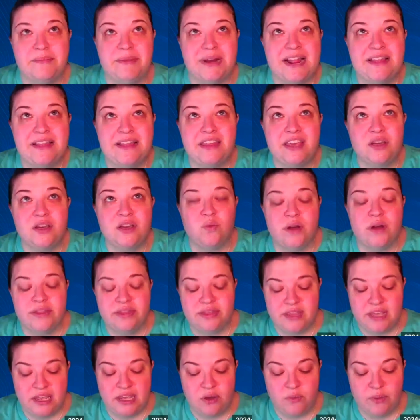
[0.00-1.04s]
I mean, I think
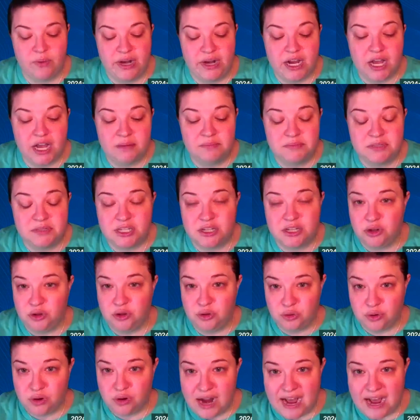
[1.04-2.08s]
one thing when it comes to
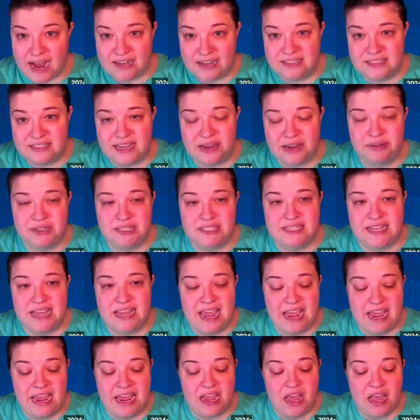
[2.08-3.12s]
new grads, I would
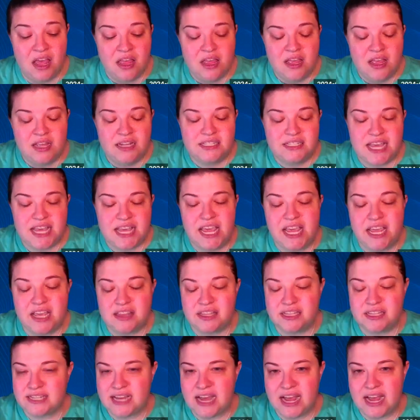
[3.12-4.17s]
say take
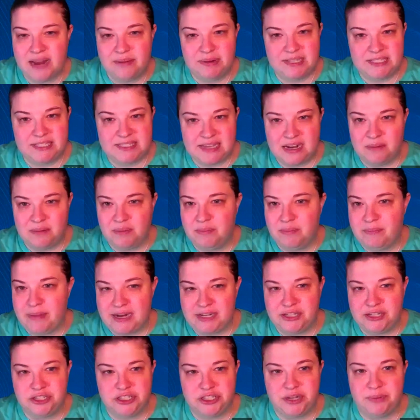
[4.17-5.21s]
the time to set up a
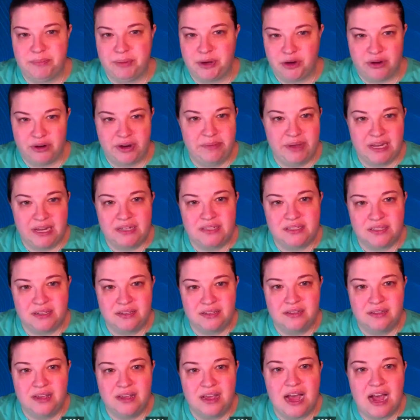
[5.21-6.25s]
mentorship agreement.
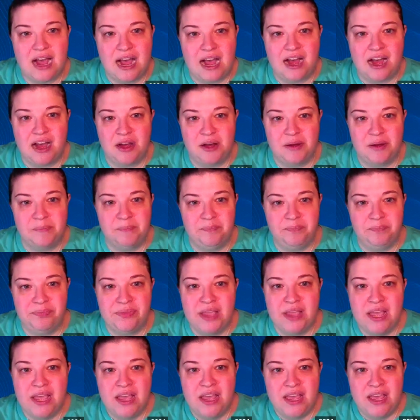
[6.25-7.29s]

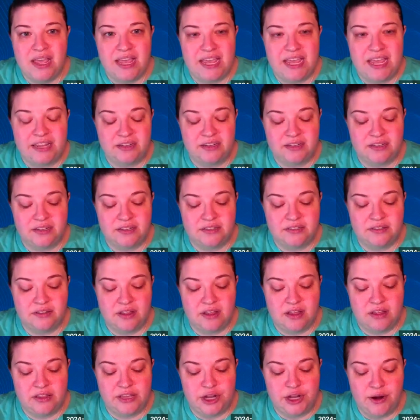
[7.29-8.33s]

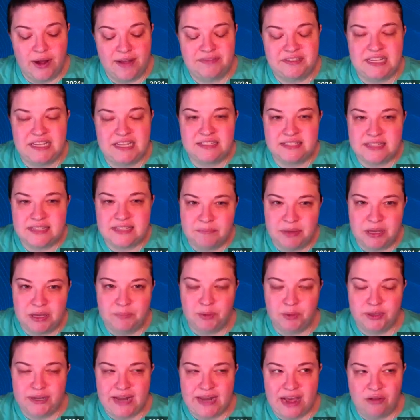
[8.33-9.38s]
I've seen some
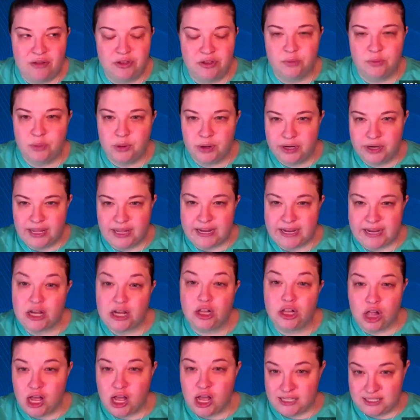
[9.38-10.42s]
people now that'll put like a
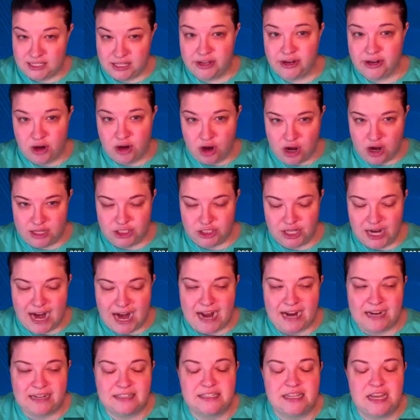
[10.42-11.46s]
clause in their
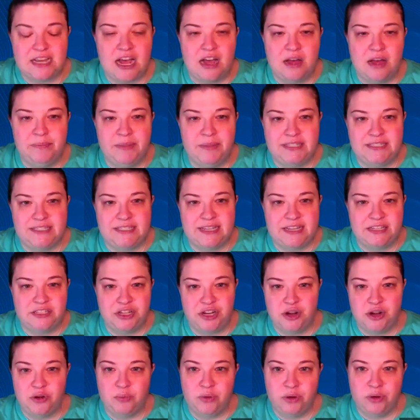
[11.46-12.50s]
contract that says,
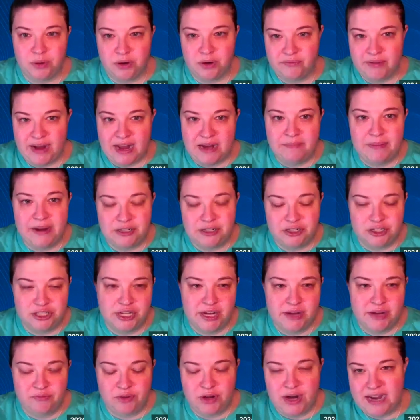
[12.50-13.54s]
we'll provide
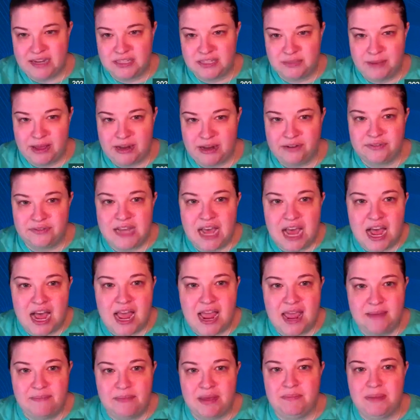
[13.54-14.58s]
mentorship for X amount of
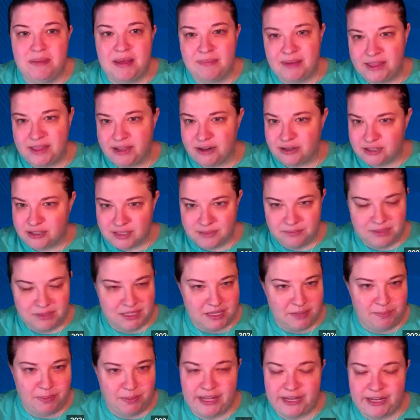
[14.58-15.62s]
time. And maybe there's some
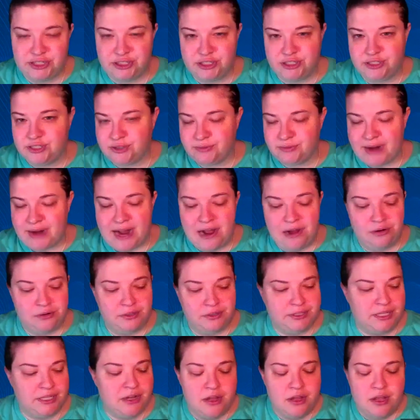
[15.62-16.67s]
stipulations
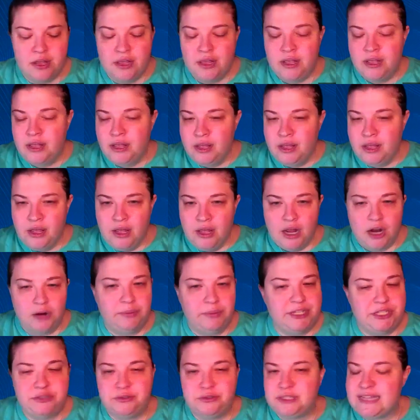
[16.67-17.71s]
around a
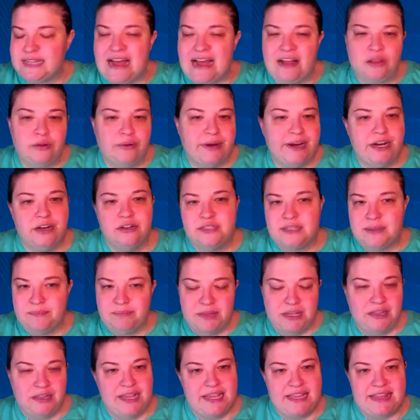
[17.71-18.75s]
reduced salary or
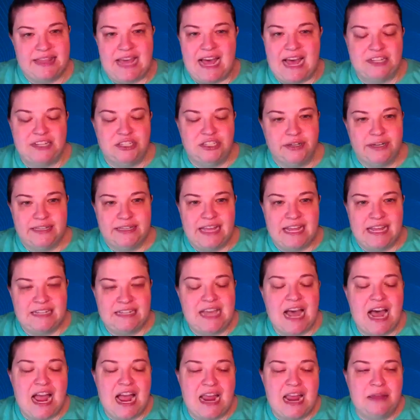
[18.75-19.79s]
something like that during that
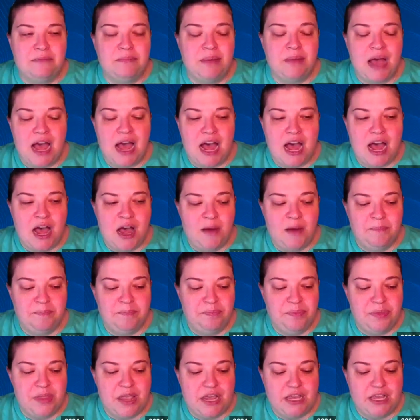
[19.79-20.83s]
time.
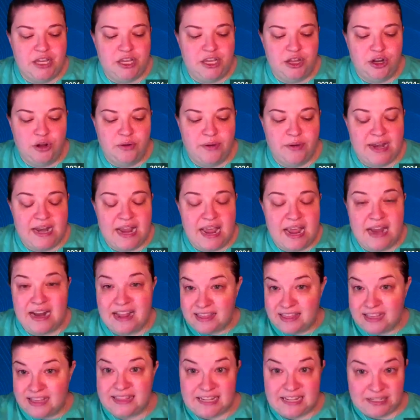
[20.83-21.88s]
And I
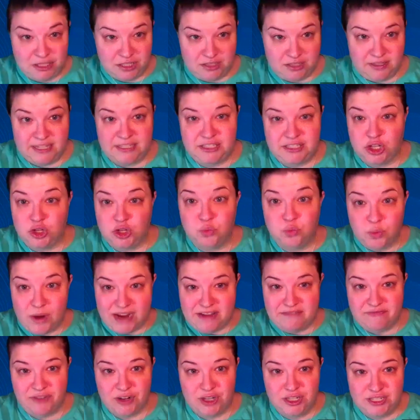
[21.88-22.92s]
think that's a
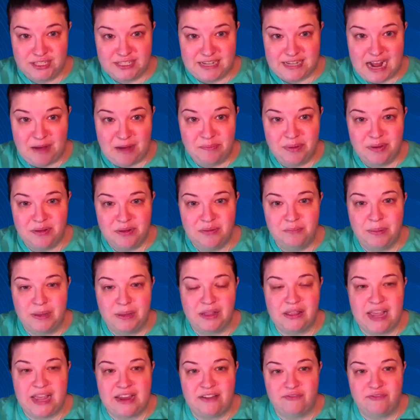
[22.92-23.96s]
great first step.
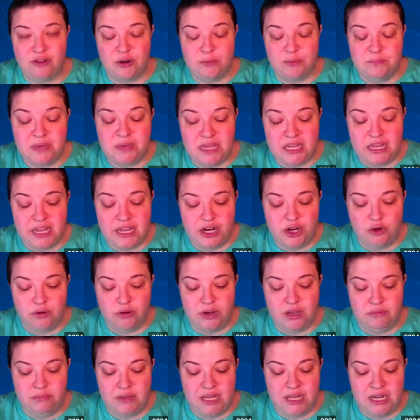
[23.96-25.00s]
But like for me, an
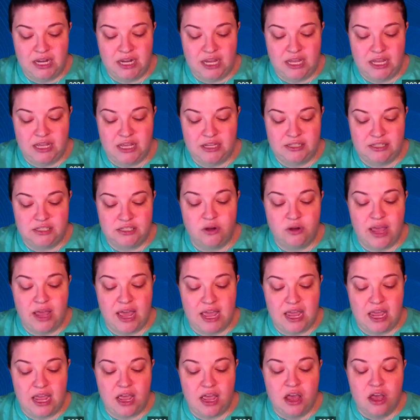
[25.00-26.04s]
agreement is
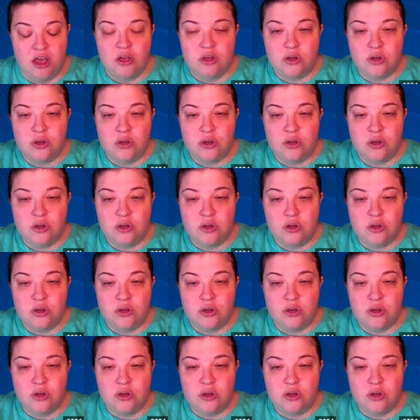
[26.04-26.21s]
okay,